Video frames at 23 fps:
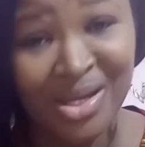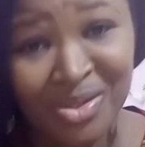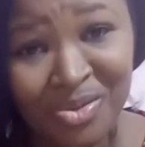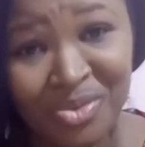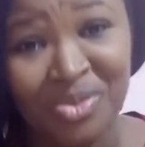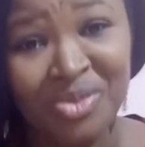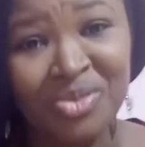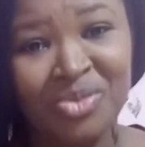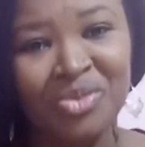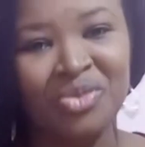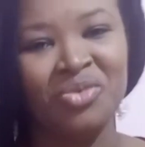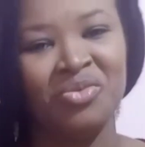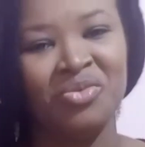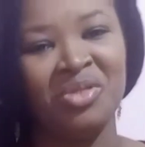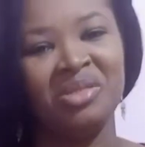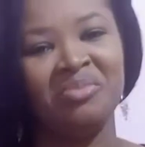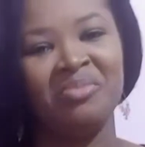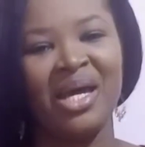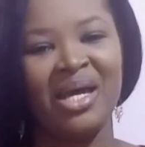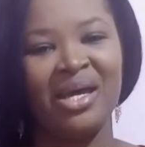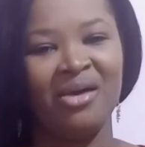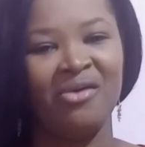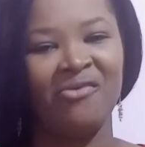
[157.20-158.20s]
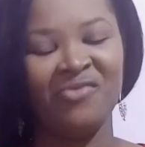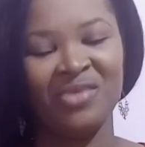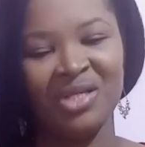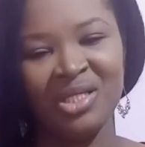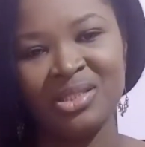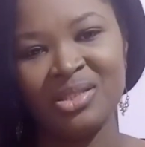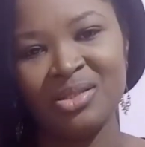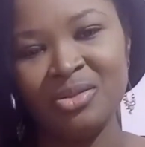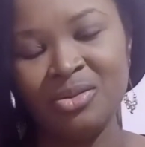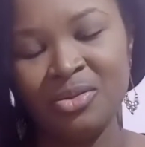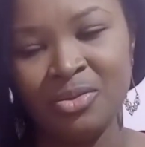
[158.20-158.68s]
use to treat my hair of
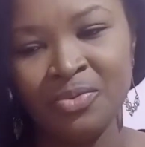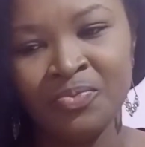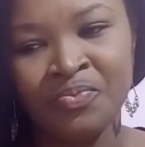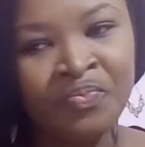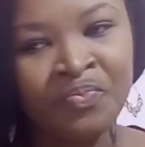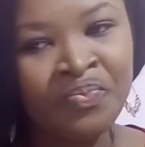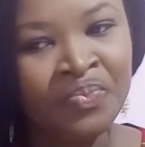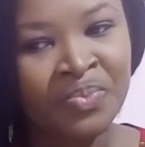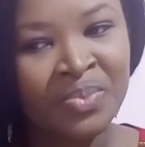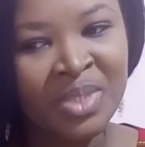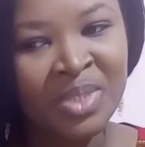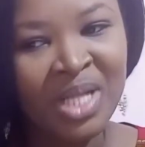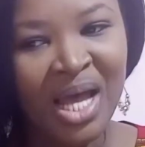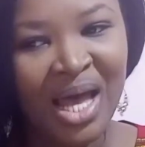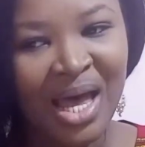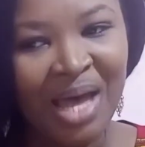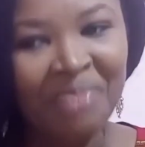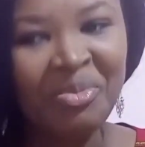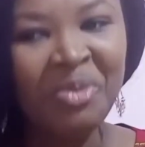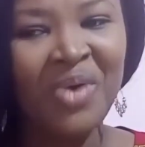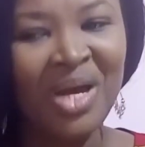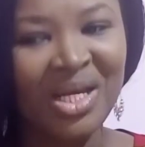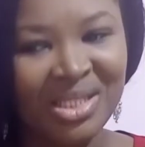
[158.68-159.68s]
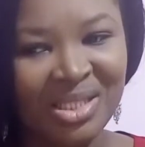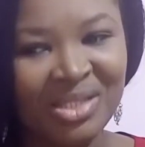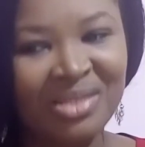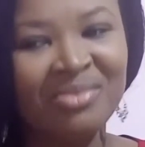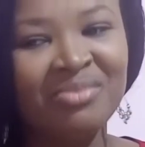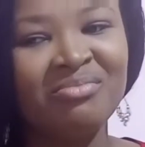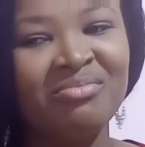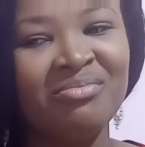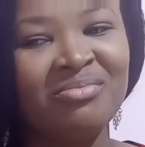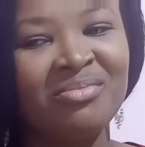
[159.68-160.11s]
this, And people are still